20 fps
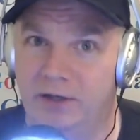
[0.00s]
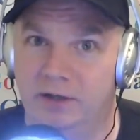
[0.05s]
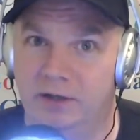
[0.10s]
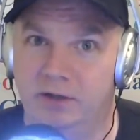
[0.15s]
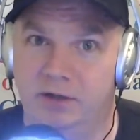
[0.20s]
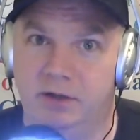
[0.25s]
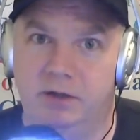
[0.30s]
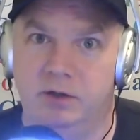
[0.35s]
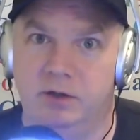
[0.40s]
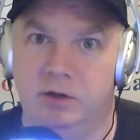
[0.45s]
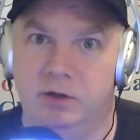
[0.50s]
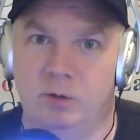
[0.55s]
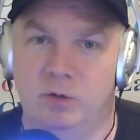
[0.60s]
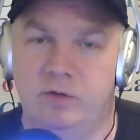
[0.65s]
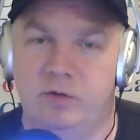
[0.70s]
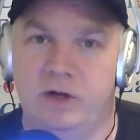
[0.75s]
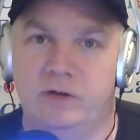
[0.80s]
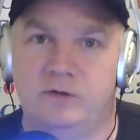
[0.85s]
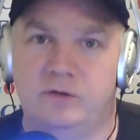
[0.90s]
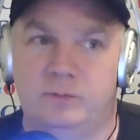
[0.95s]
You
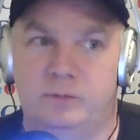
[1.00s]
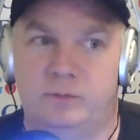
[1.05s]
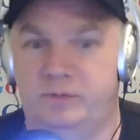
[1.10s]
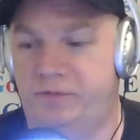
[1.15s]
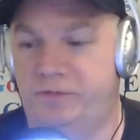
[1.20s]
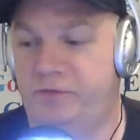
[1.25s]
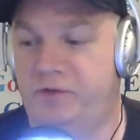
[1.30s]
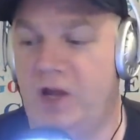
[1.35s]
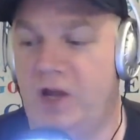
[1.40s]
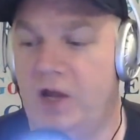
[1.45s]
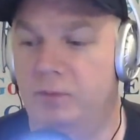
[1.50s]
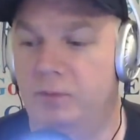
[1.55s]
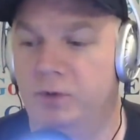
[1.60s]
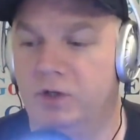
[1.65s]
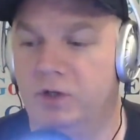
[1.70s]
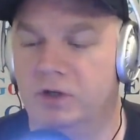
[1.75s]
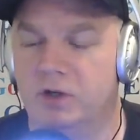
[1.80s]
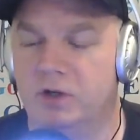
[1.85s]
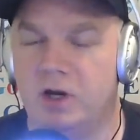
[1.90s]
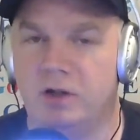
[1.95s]
invest $10
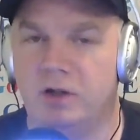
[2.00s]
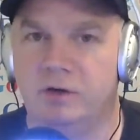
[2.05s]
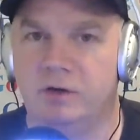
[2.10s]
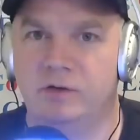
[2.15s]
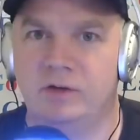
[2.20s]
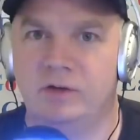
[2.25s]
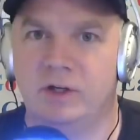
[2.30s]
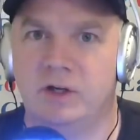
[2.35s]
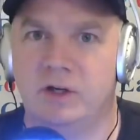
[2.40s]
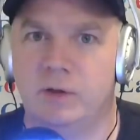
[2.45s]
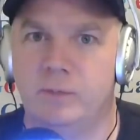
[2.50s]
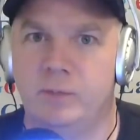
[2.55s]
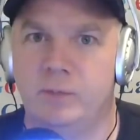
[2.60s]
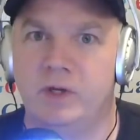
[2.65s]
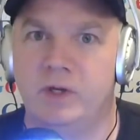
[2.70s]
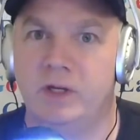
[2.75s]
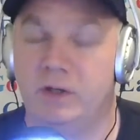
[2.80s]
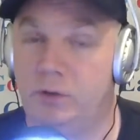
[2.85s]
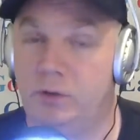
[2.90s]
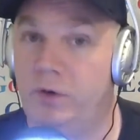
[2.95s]
million in a
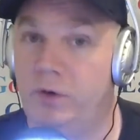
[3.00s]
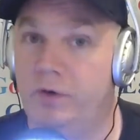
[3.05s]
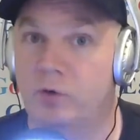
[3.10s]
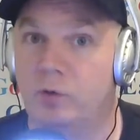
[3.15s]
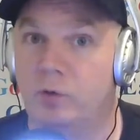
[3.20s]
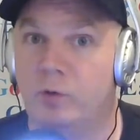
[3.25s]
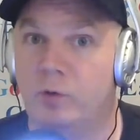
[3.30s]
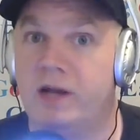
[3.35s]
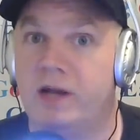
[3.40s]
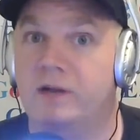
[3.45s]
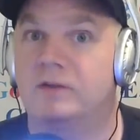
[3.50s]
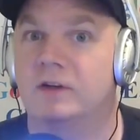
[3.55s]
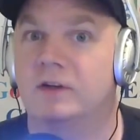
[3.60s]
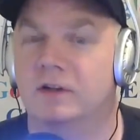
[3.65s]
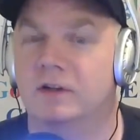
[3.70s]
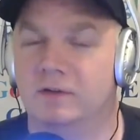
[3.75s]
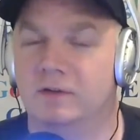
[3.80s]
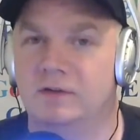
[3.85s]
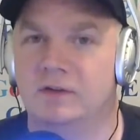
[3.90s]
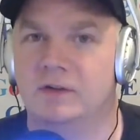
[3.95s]
company, you have the right
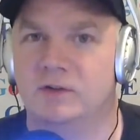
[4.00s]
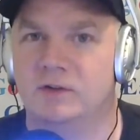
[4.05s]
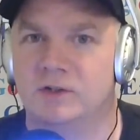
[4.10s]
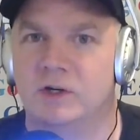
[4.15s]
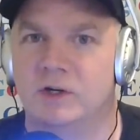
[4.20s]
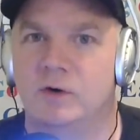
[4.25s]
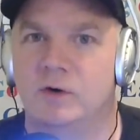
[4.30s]
to show